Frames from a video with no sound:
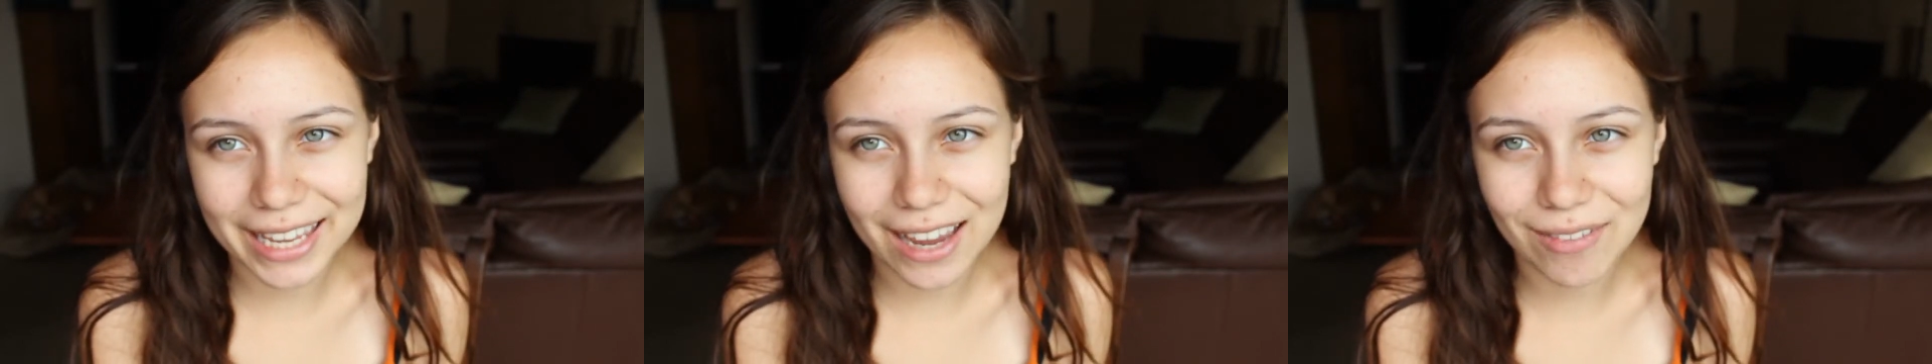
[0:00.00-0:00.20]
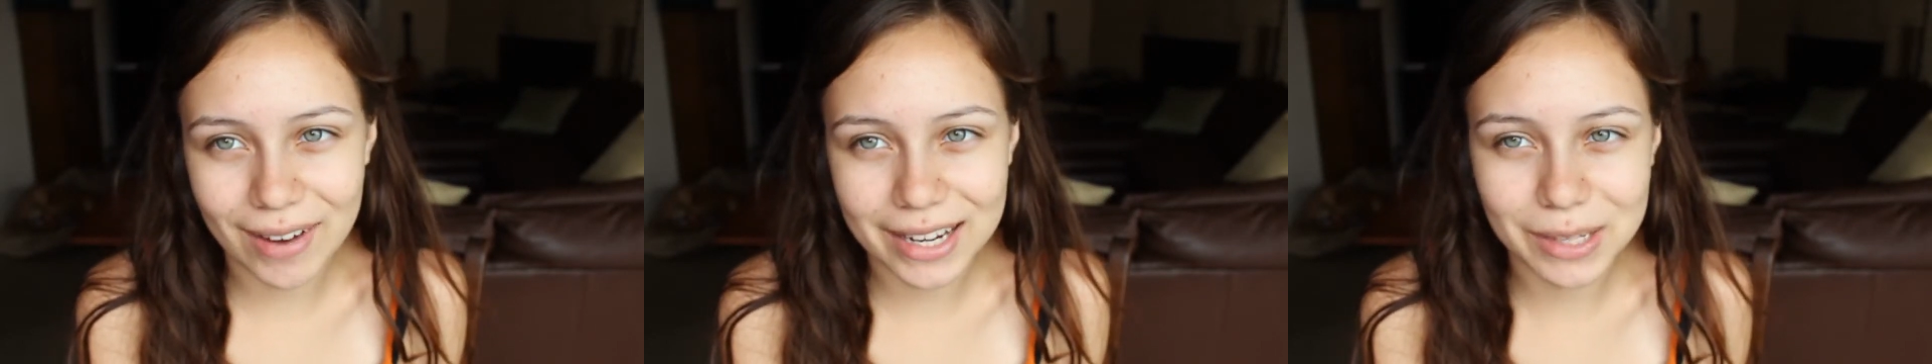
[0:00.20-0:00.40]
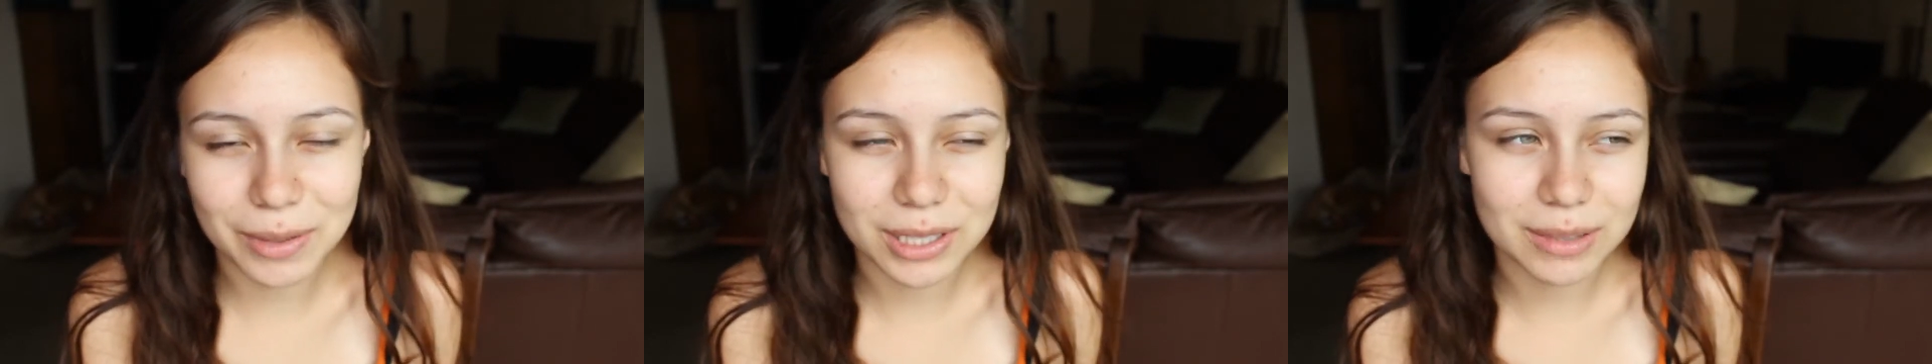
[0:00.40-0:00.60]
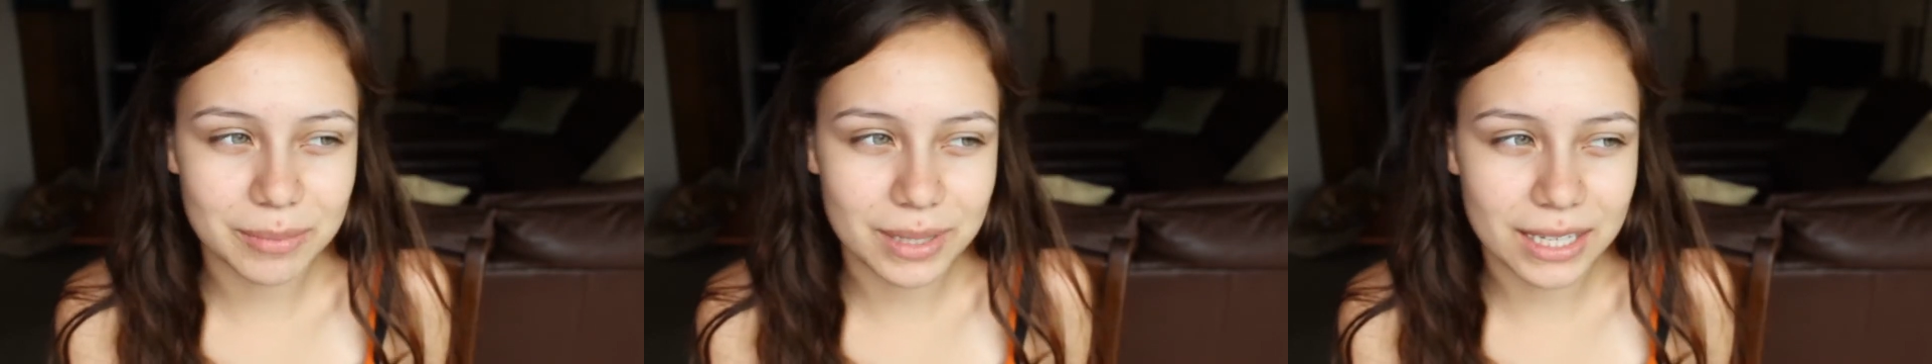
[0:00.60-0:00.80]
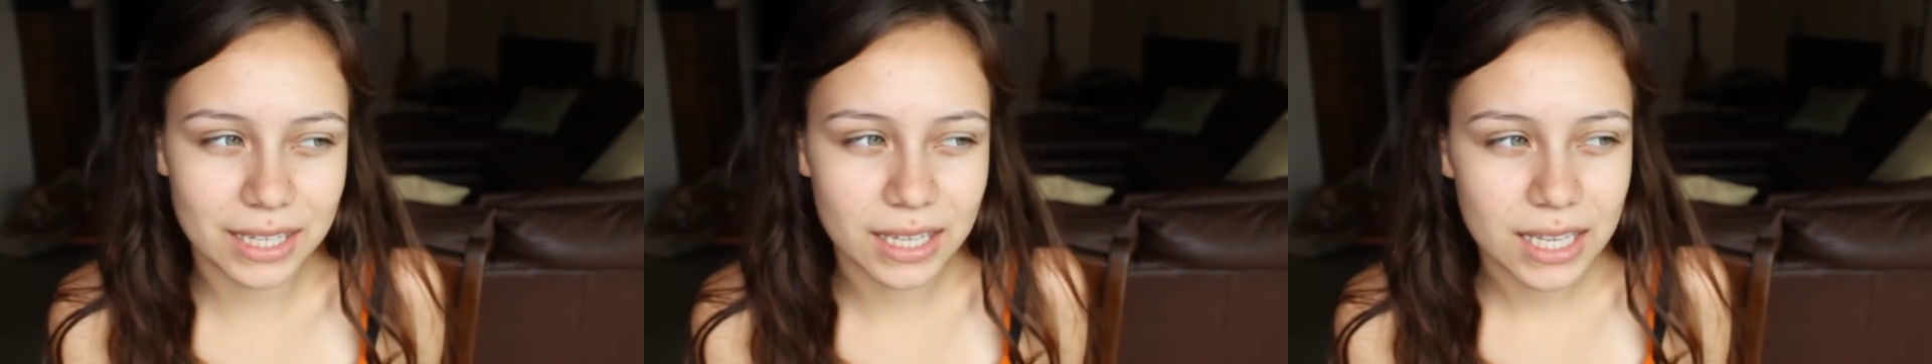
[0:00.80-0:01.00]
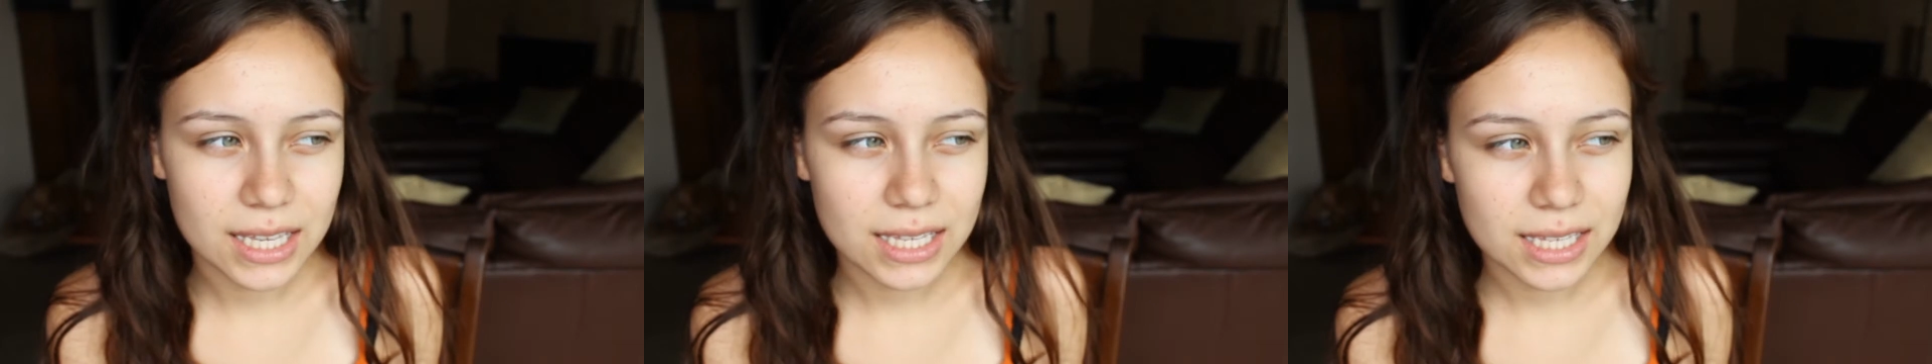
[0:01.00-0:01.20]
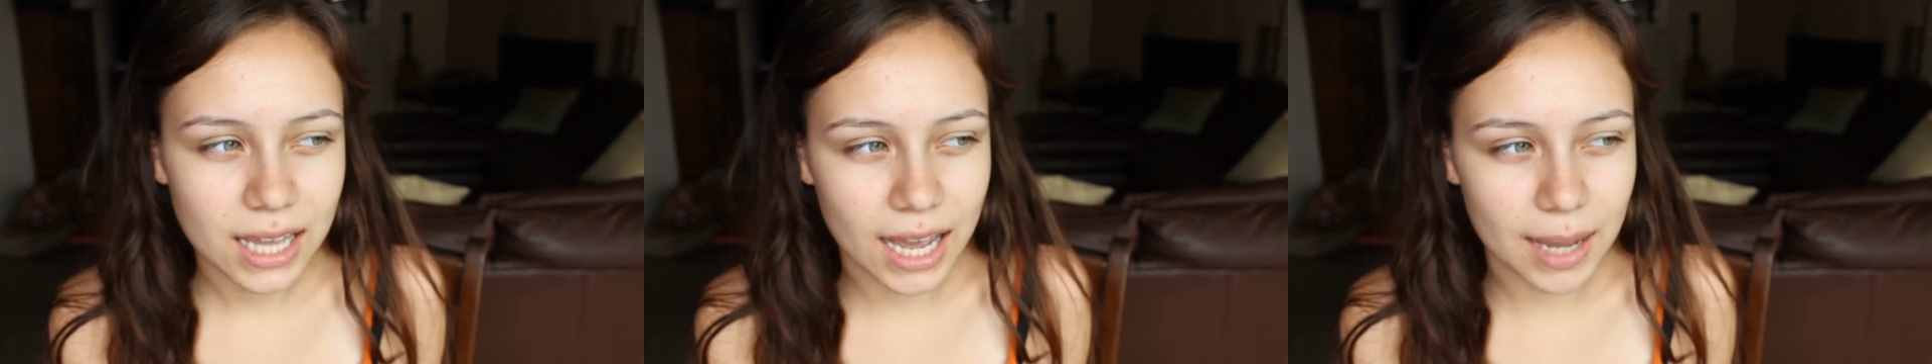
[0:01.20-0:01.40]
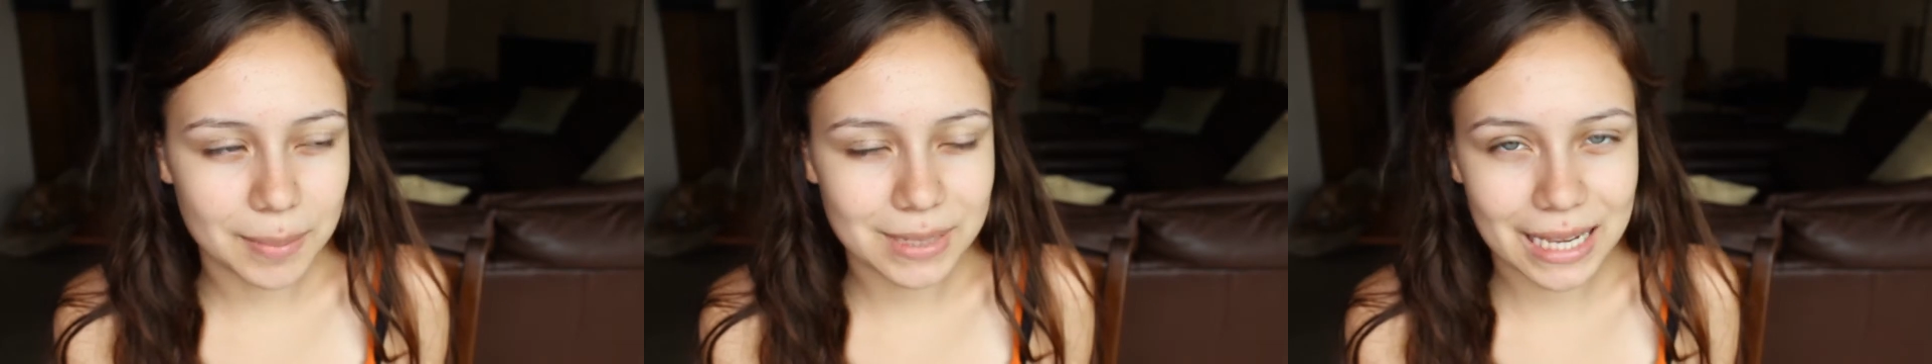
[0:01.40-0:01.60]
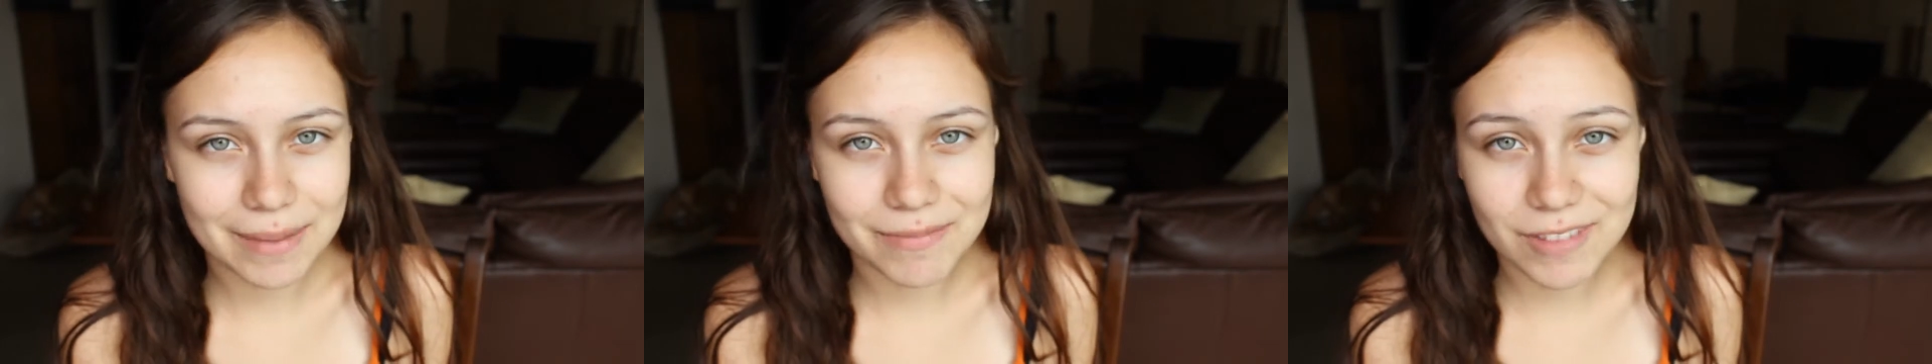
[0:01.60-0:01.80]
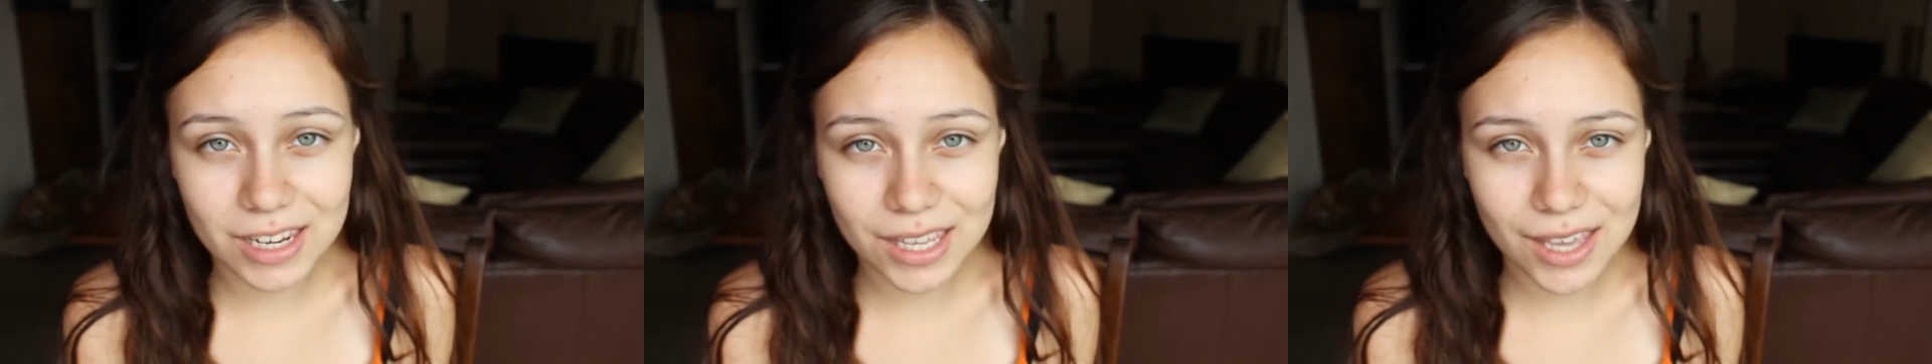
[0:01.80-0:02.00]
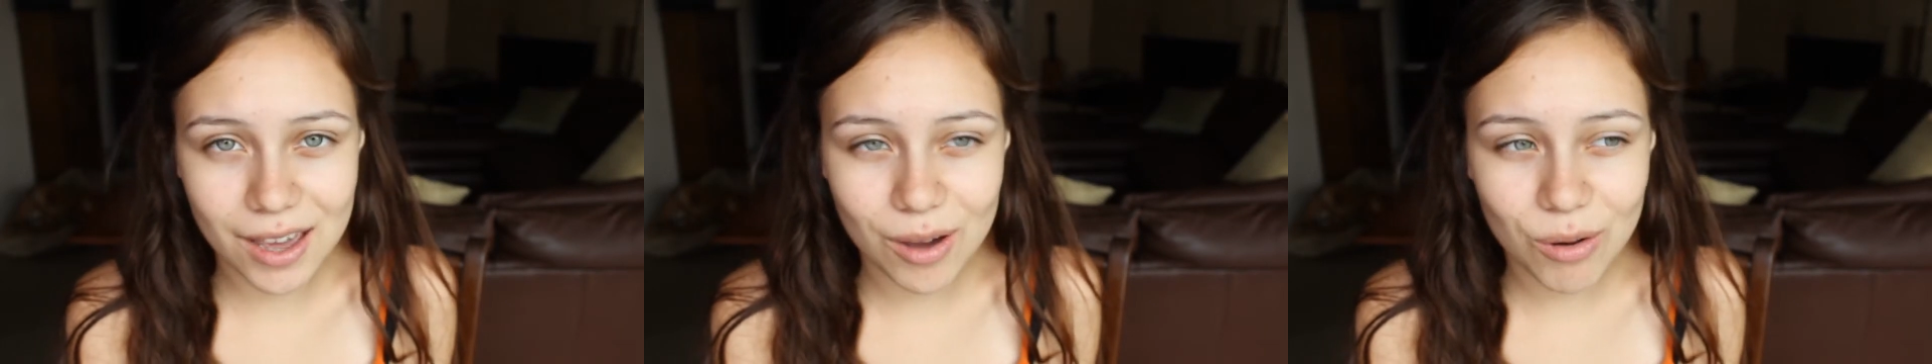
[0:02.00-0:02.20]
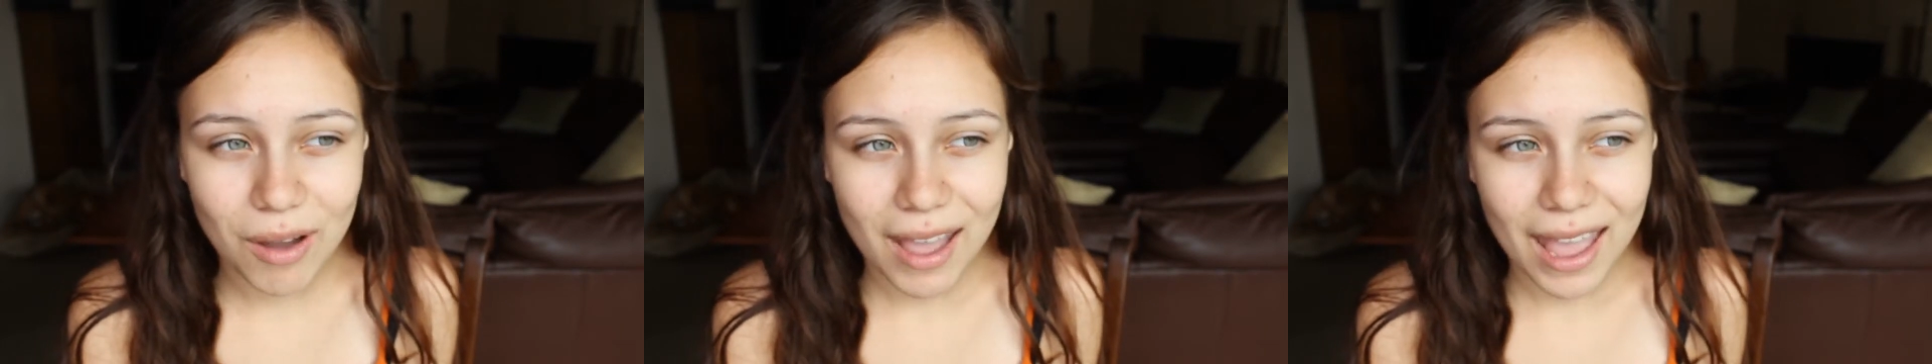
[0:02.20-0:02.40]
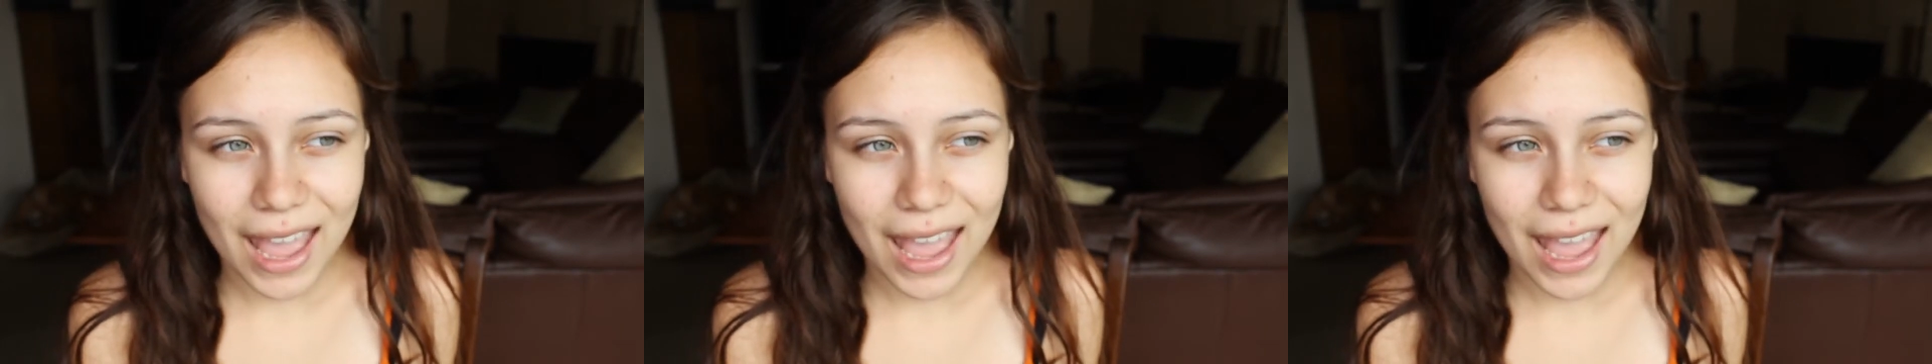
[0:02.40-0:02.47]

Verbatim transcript: get ready with me um, type video,